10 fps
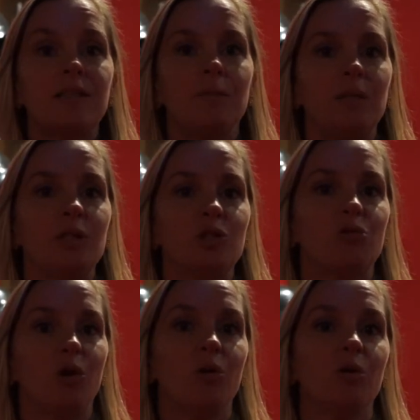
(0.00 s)
can be
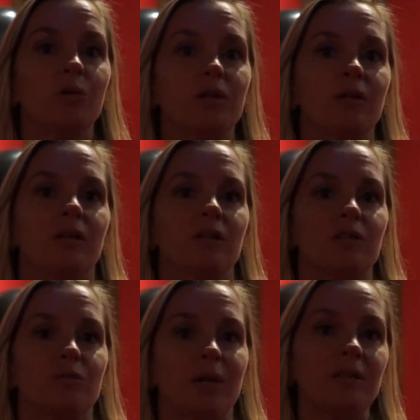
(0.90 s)
controlled
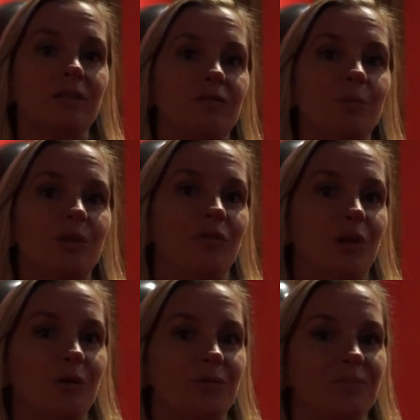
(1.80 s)
directly from your
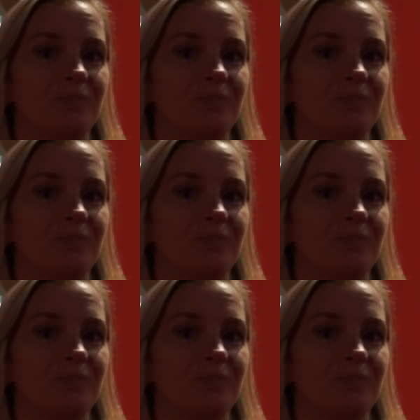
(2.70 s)
phone.